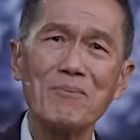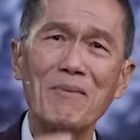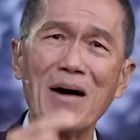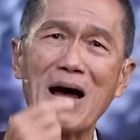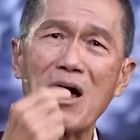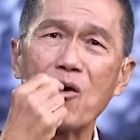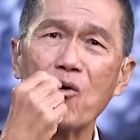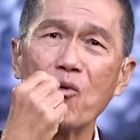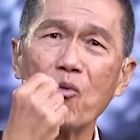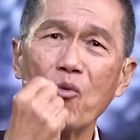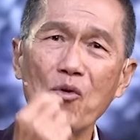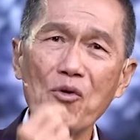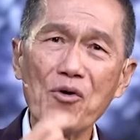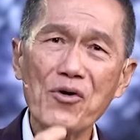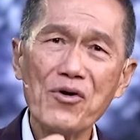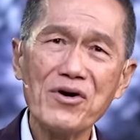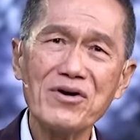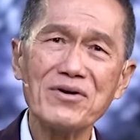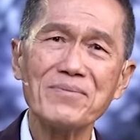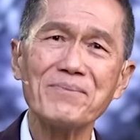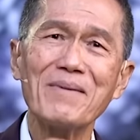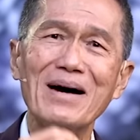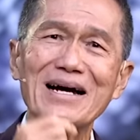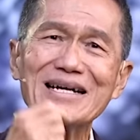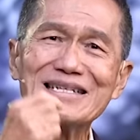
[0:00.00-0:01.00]
my
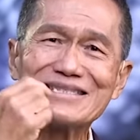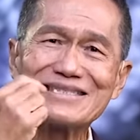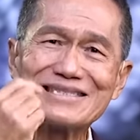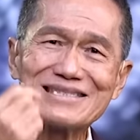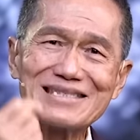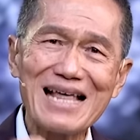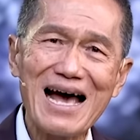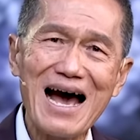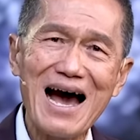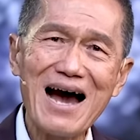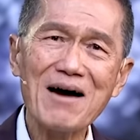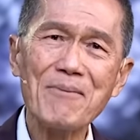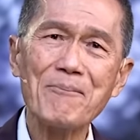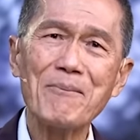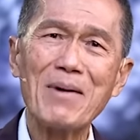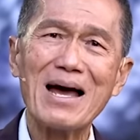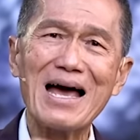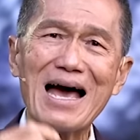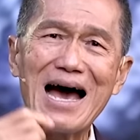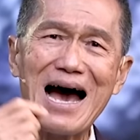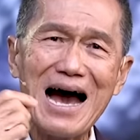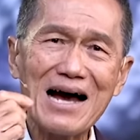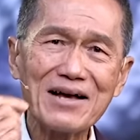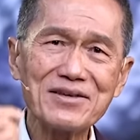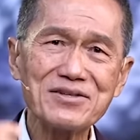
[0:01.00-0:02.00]
word, my tongue, my
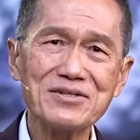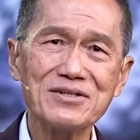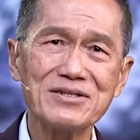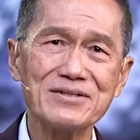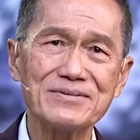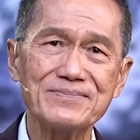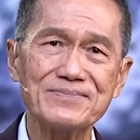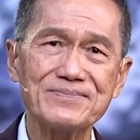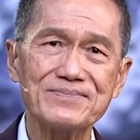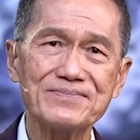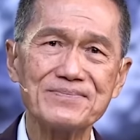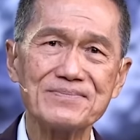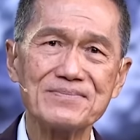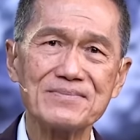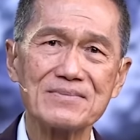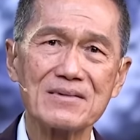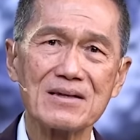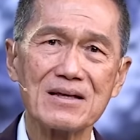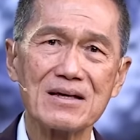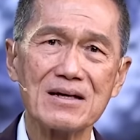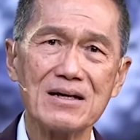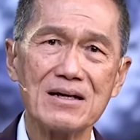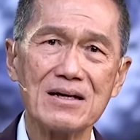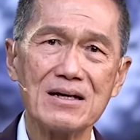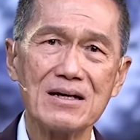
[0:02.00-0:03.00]
action
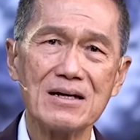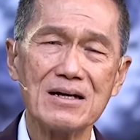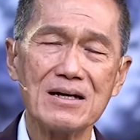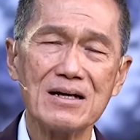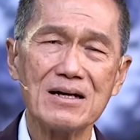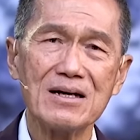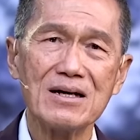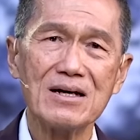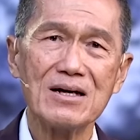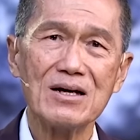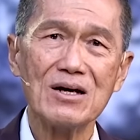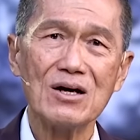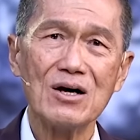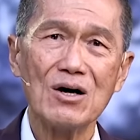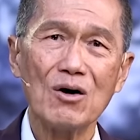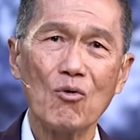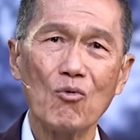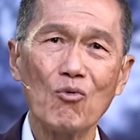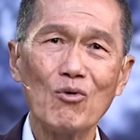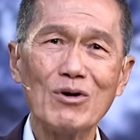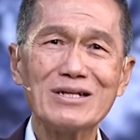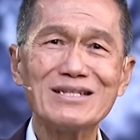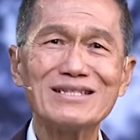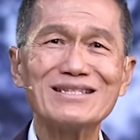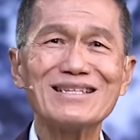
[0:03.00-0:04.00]

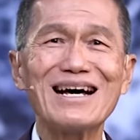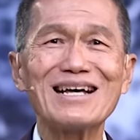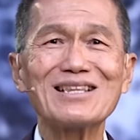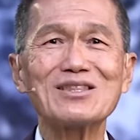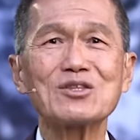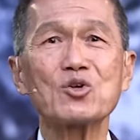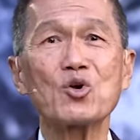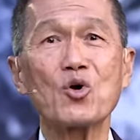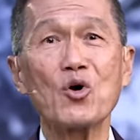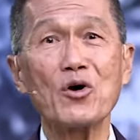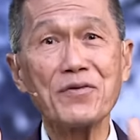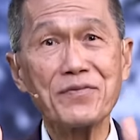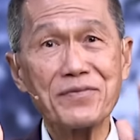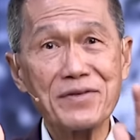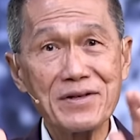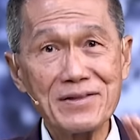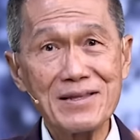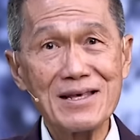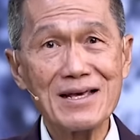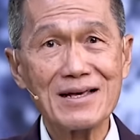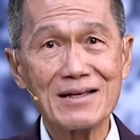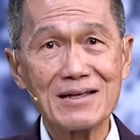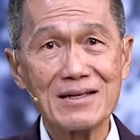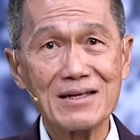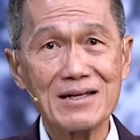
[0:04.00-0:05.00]
will not
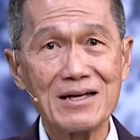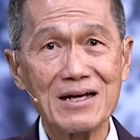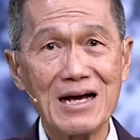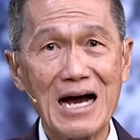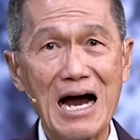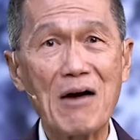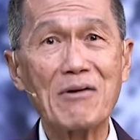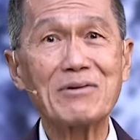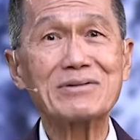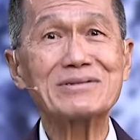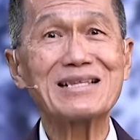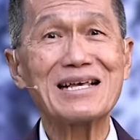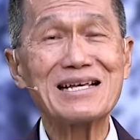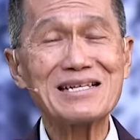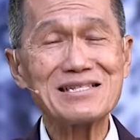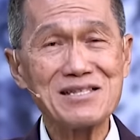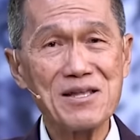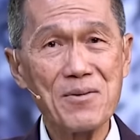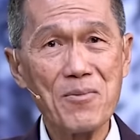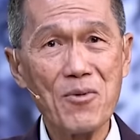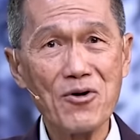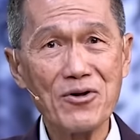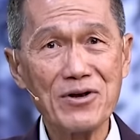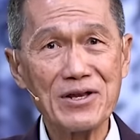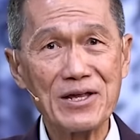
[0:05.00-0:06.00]
contradict our
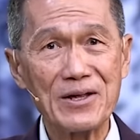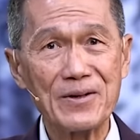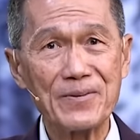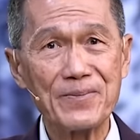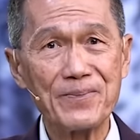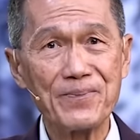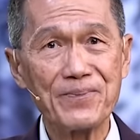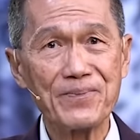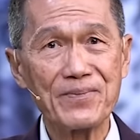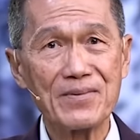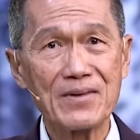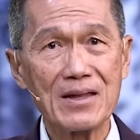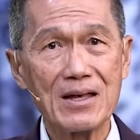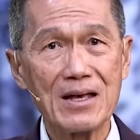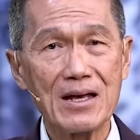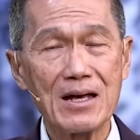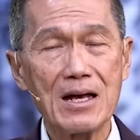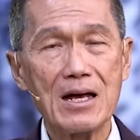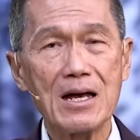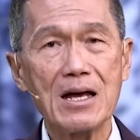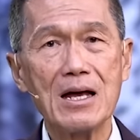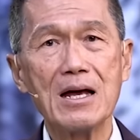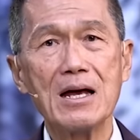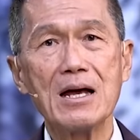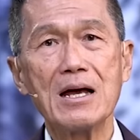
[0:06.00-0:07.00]
testimony.
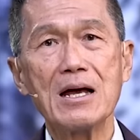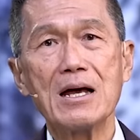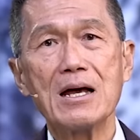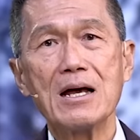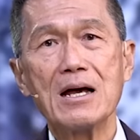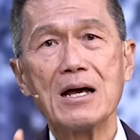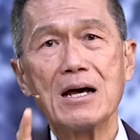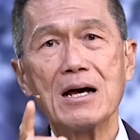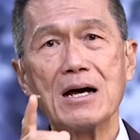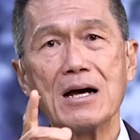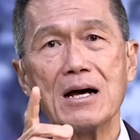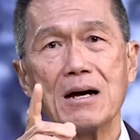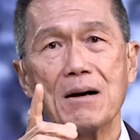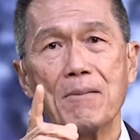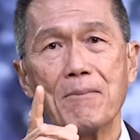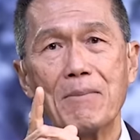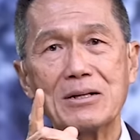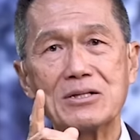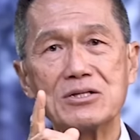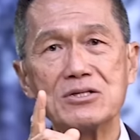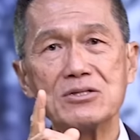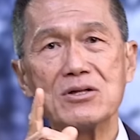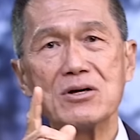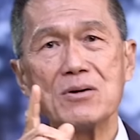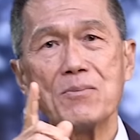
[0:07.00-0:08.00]

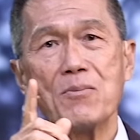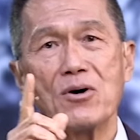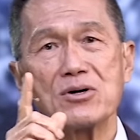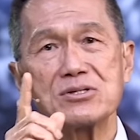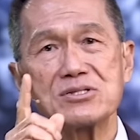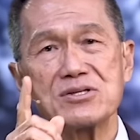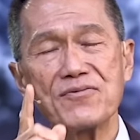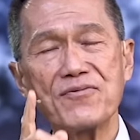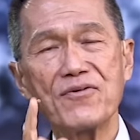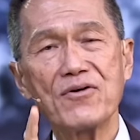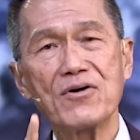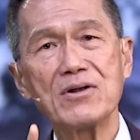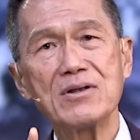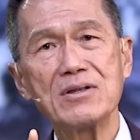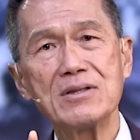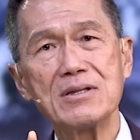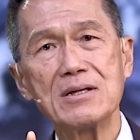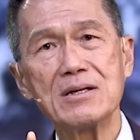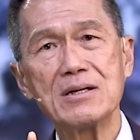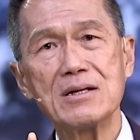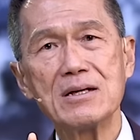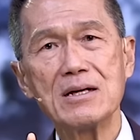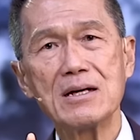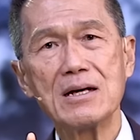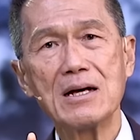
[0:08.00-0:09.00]
But you know, most of all,
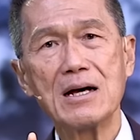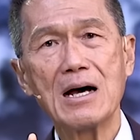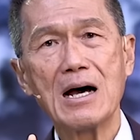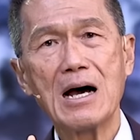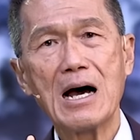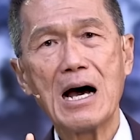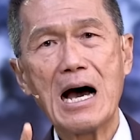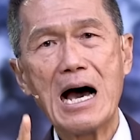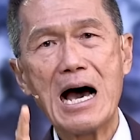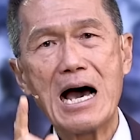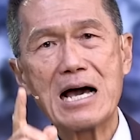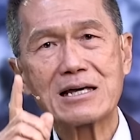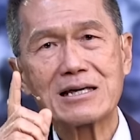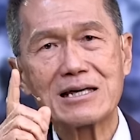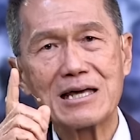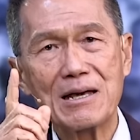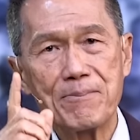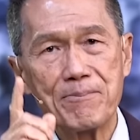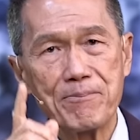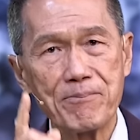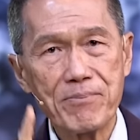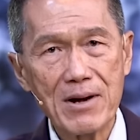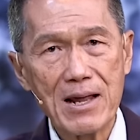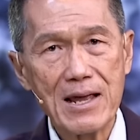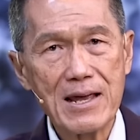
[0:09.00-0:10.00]
I
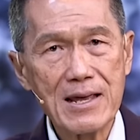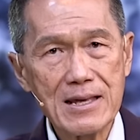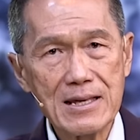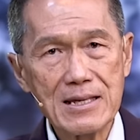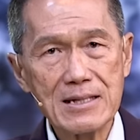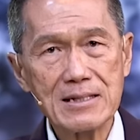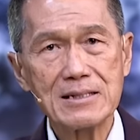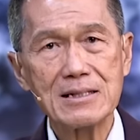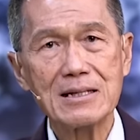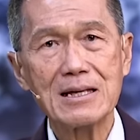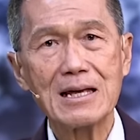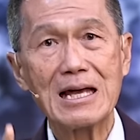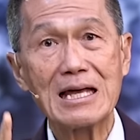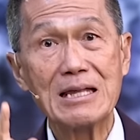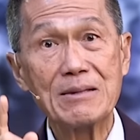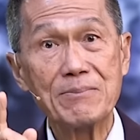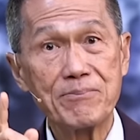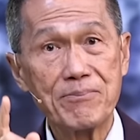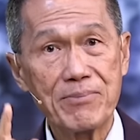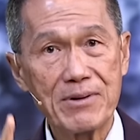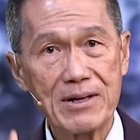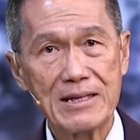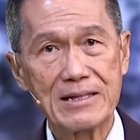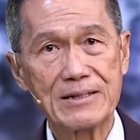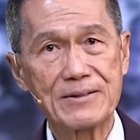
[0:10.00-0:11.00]
kept praying
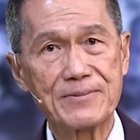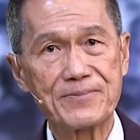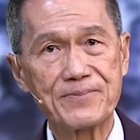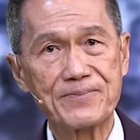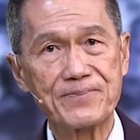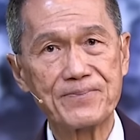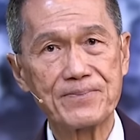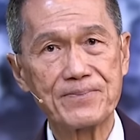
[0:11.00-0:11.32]
and praying.